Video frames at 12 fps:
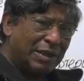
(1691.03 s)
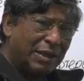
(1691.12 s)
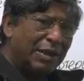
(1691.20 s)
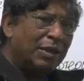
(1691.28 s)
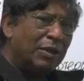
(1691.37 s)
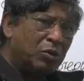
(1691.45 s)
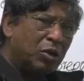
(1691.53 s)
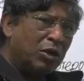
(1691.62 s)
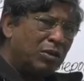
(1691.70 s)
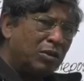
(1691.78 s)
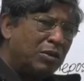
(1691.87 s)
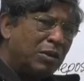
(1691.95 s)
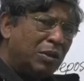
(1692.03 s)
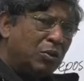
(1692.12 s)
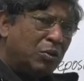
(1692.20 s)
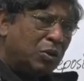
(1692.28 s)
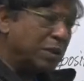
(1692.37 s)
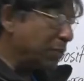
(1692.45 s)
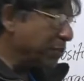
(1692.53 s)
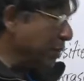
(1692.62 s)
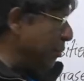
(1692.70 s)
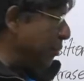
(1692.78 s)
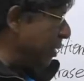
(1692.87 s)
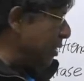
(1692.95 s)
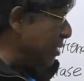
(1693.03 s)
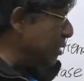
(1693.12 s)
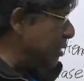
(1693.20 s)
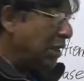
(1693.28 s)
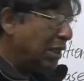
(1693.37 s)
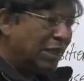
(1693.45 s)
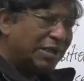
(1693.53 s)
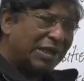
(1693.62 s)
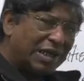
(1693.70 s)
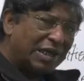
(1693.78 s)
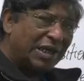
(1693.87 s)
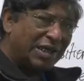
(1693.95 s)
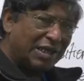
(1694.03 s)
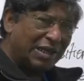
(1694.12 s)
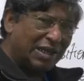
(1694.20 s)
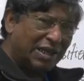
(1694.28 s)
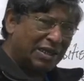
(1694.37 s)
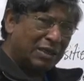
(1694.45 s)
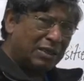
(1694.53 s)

You know, looks after means taking care.